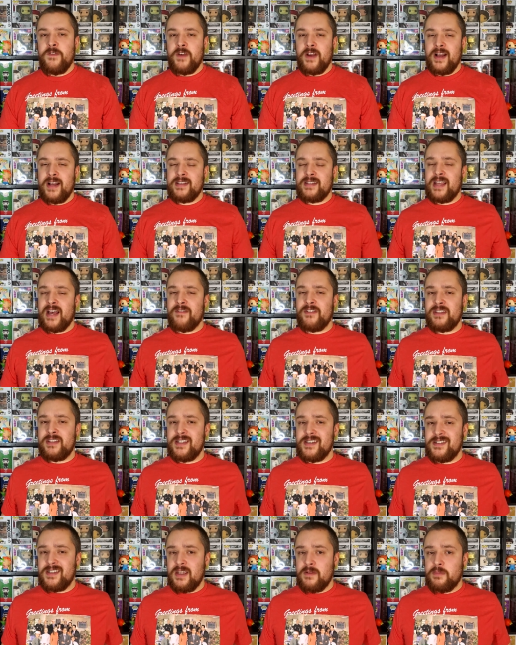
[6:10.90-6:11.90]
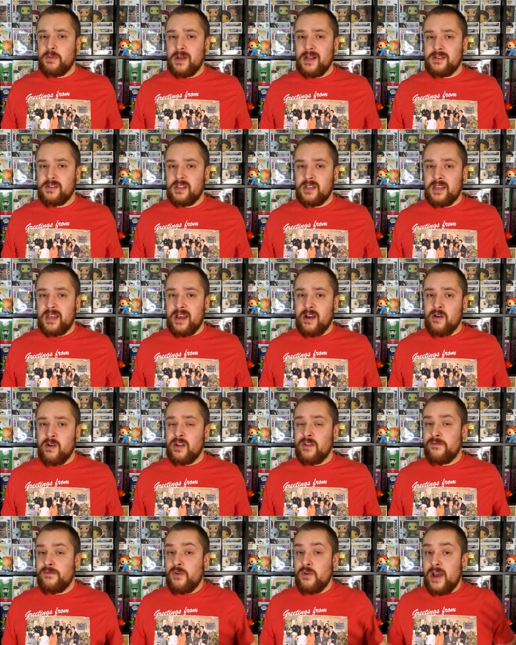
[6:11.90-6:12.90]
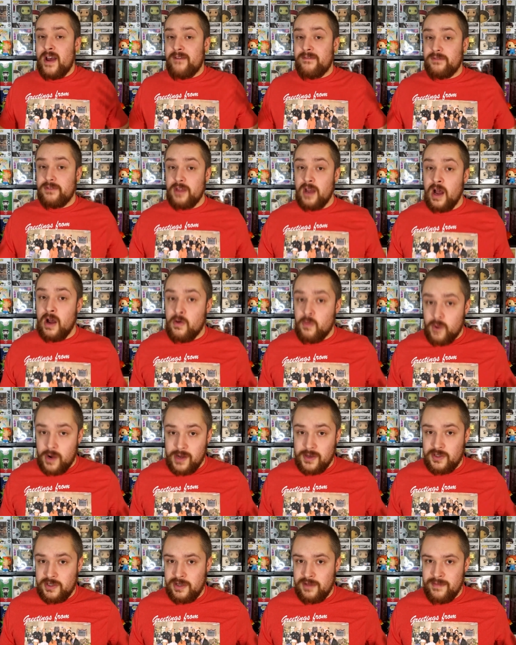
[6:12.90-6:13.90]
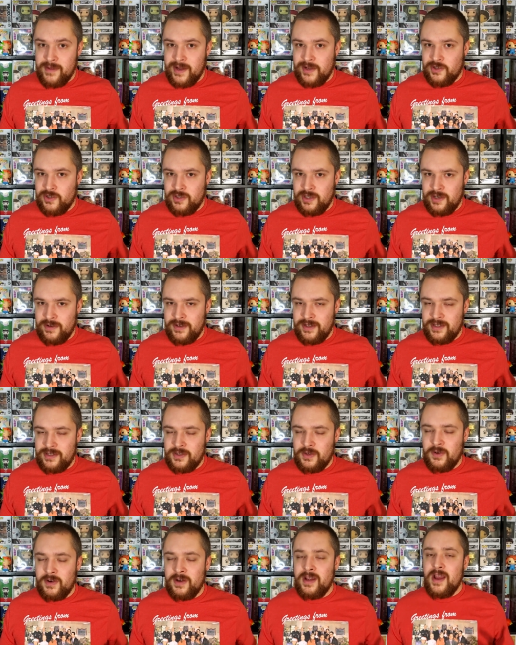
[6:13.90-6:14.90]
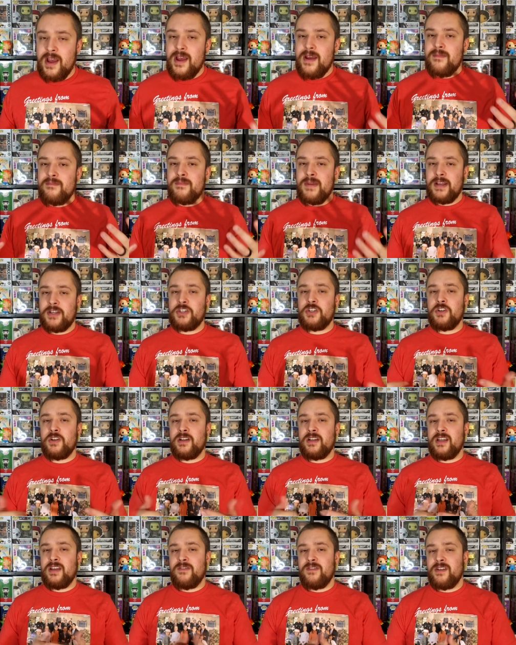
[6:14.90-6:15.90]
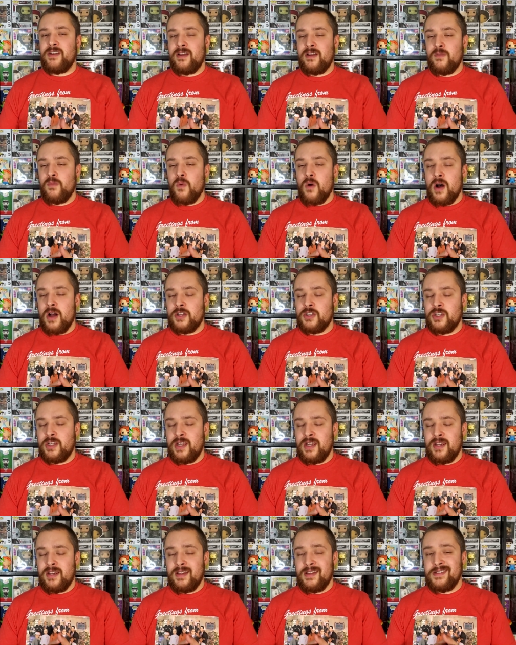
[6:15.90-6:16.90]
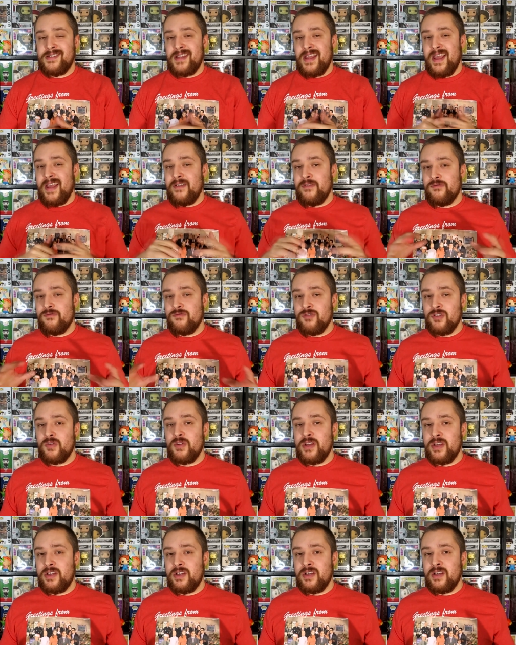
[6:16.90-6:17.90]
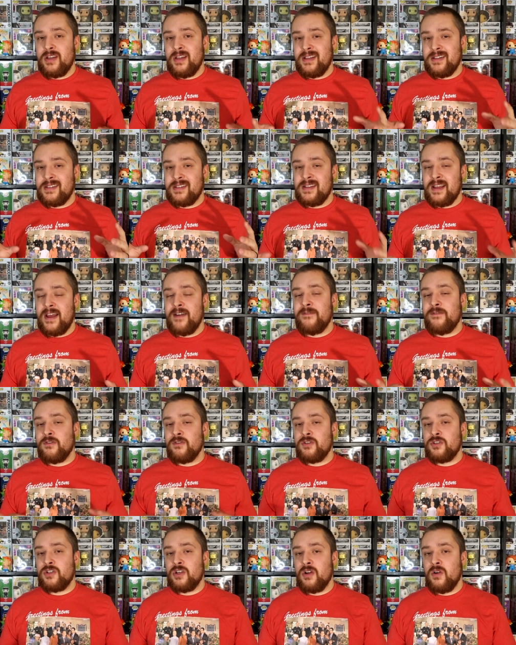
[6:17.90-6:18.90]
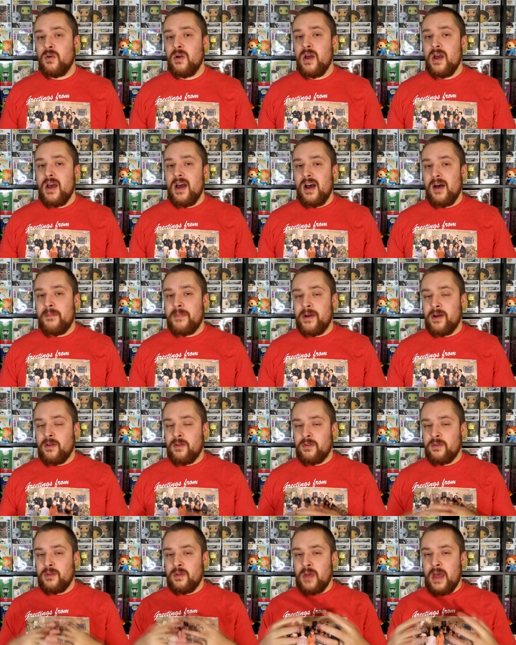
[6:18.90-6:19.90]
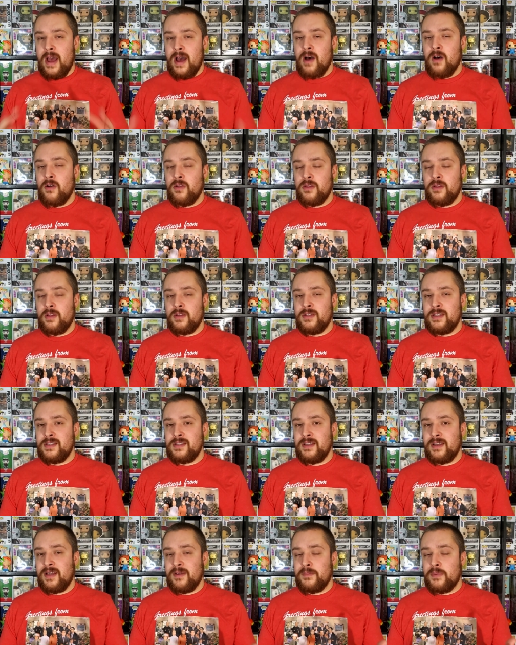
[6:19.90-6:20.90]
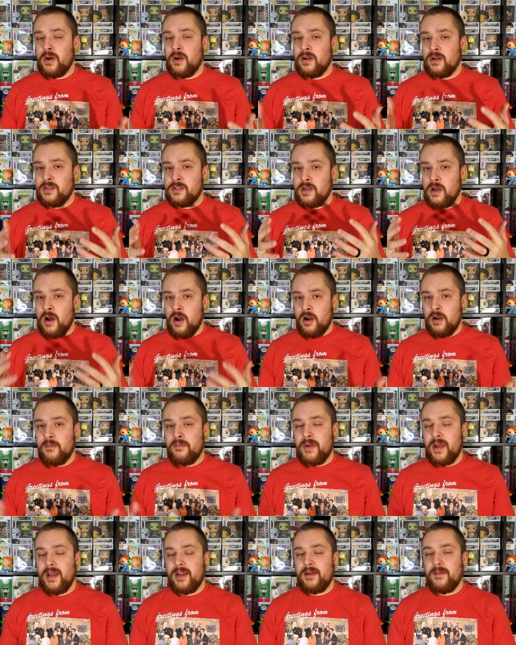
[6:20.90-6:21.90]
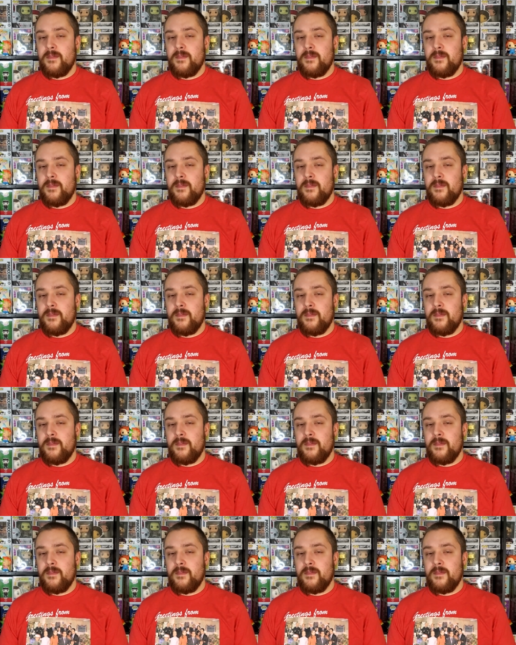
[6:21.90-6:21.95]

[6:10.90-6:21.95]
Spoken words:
guys have a Disney Plus account and if you have not watched the Imagineering story, make sure to give it a watch. It is a really good, insightful show about how the Disneyland parks are made.